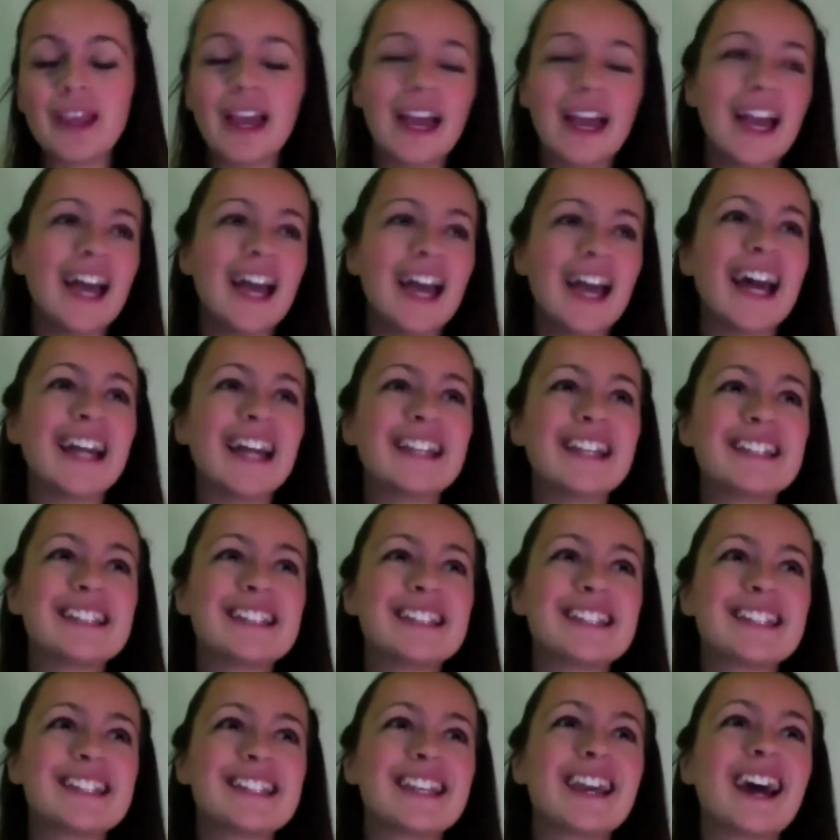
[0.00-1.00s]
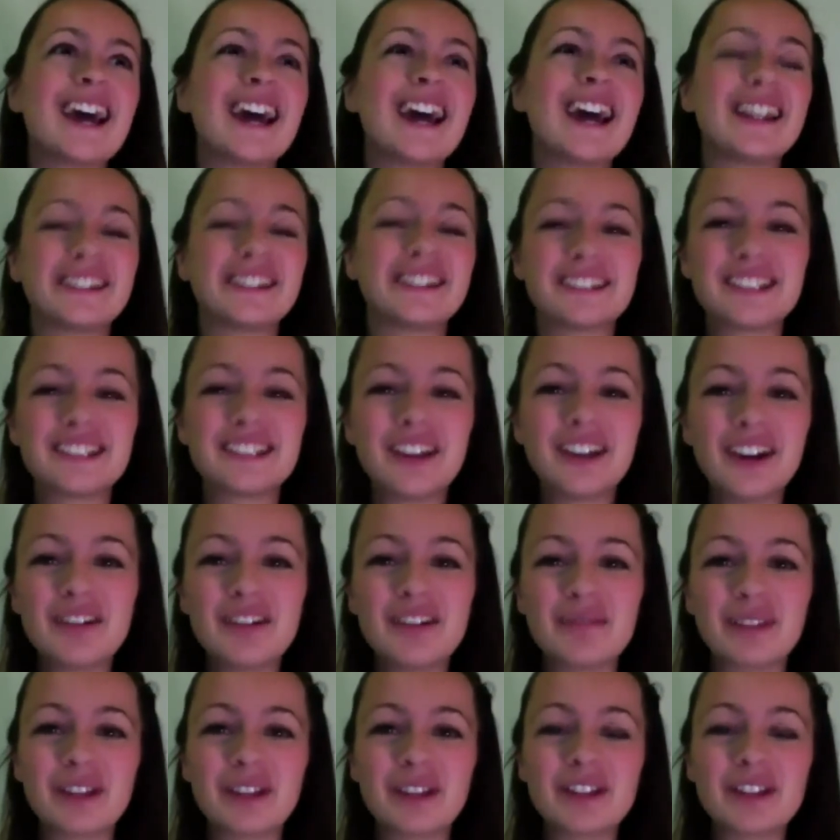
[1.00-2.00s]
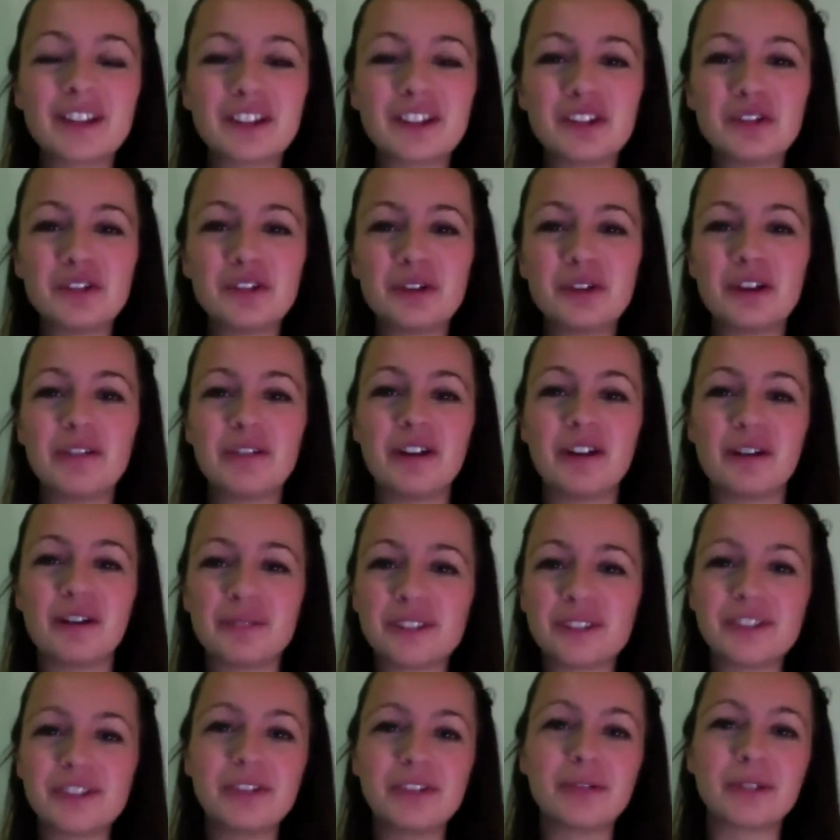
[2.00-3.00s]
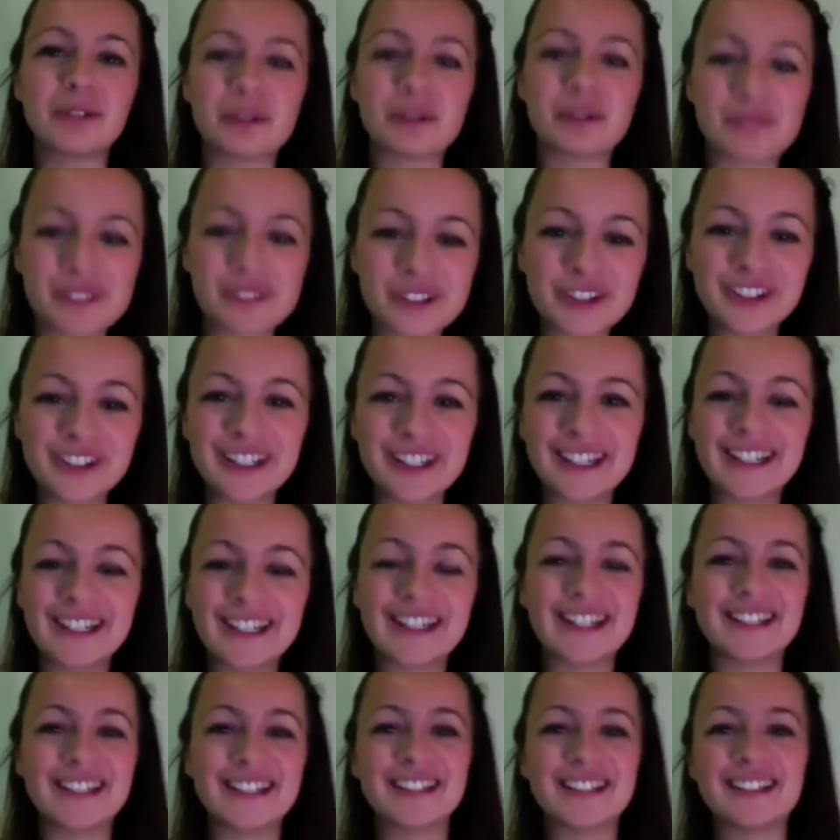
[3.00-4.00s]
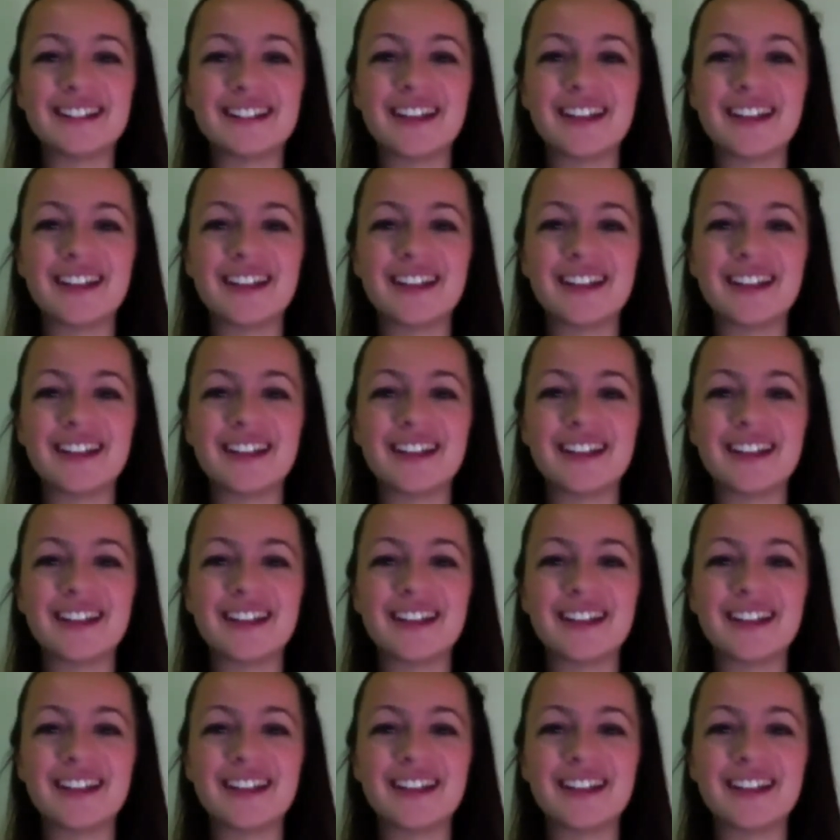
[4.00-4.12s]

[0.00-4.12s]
And at the time, because I knew I was doing what I was good at and